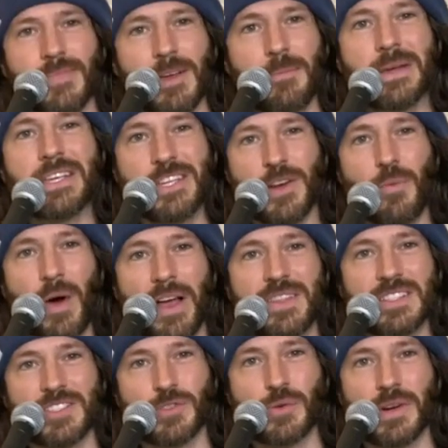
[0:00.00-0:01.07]
But you know why
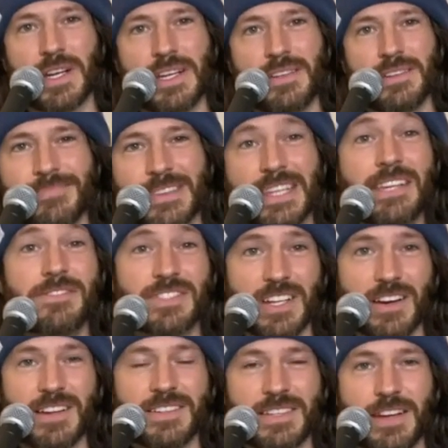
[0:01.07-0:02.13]
this story lives
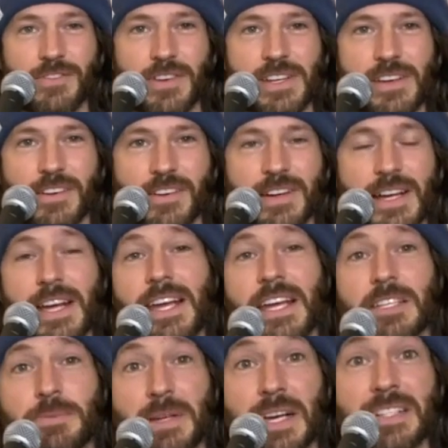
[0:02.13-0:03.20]
on every year?
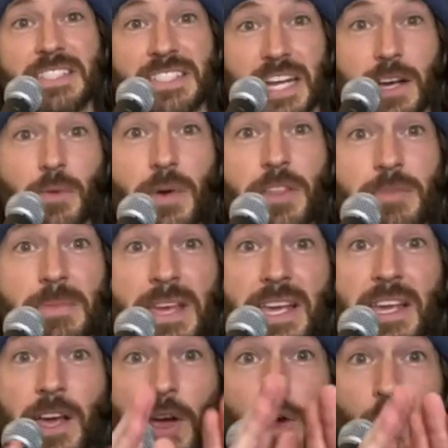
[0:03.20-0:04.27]
It's because, say it with
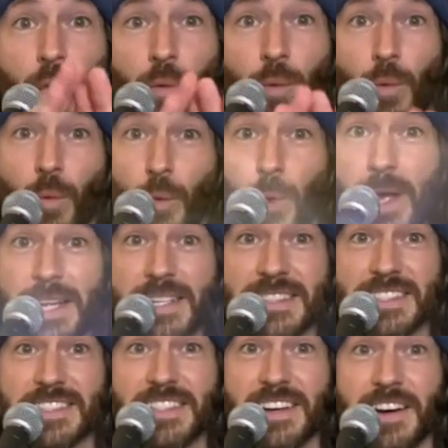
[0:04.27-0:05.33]
me,
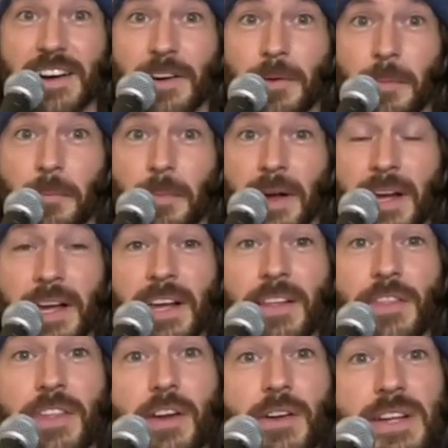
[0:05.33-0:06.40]
wisdom.
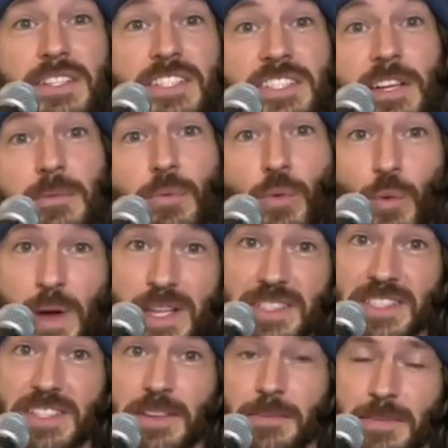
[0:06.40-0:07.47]
There is some
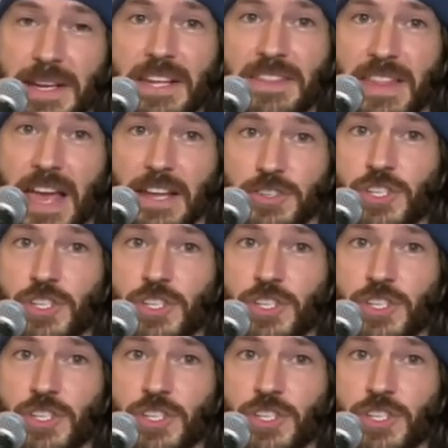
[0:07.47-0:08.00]
wisdom in that